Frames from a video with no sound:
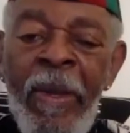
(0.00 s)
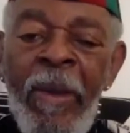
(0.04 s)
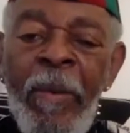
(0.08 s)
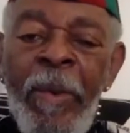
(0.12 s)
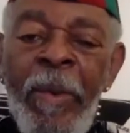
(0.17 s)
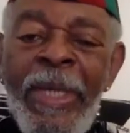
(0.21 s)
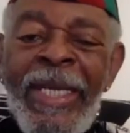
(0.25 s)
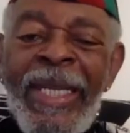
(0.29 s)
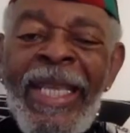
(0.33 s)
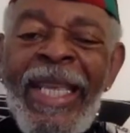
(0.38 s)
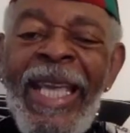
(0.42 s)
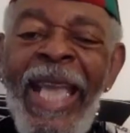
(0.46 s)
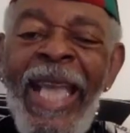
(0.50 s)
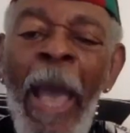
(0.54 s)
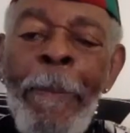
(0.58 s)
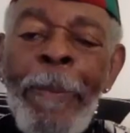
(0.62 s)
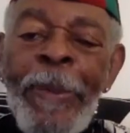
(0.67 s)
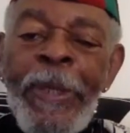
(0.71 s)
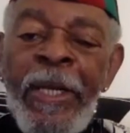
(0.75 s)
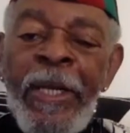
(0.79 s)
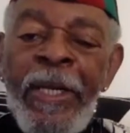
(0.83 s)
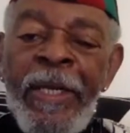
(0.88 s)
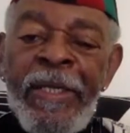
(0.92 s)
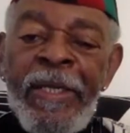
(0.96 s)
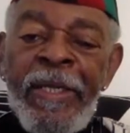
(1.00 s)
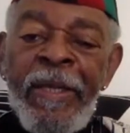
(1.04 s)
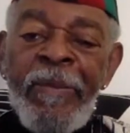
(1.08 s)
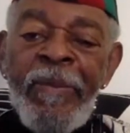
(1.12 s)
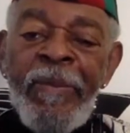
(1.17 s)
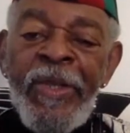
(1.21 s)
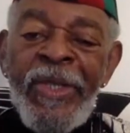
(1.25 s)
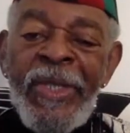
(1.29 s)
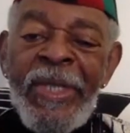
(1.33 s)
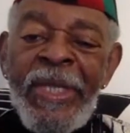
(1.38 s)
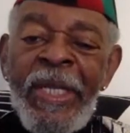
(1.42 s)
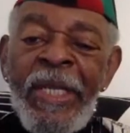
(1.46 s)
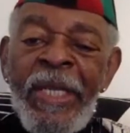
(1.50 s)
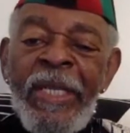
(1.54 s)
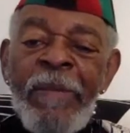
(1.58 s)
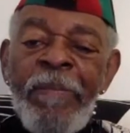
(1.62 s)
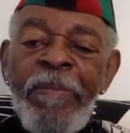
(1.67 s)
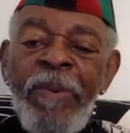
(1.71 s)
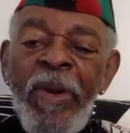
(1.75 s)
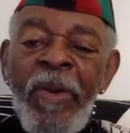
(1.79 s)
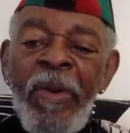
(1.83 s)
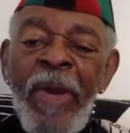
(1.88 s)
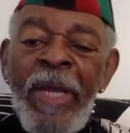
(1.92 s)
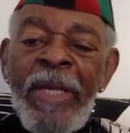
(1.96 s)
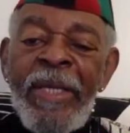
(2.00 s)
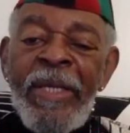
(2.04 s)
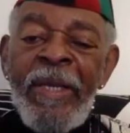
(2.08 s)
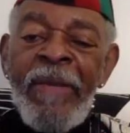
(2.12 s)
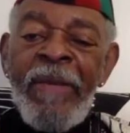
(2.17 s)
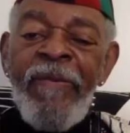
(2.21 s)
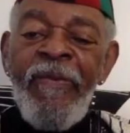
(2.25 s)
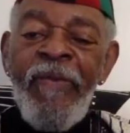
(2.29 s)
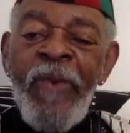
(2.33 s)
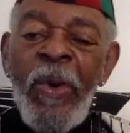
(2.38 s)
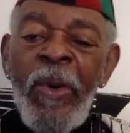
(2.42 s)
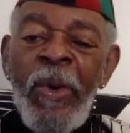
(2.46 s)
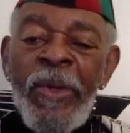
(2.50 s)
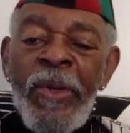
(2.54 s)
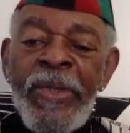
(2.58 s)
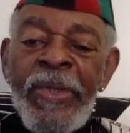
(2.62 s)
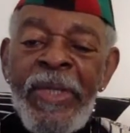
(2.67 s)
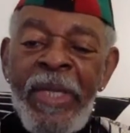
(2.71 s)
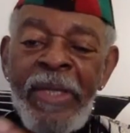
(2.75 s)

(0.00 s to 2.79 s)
when capitalism was still a progressive force.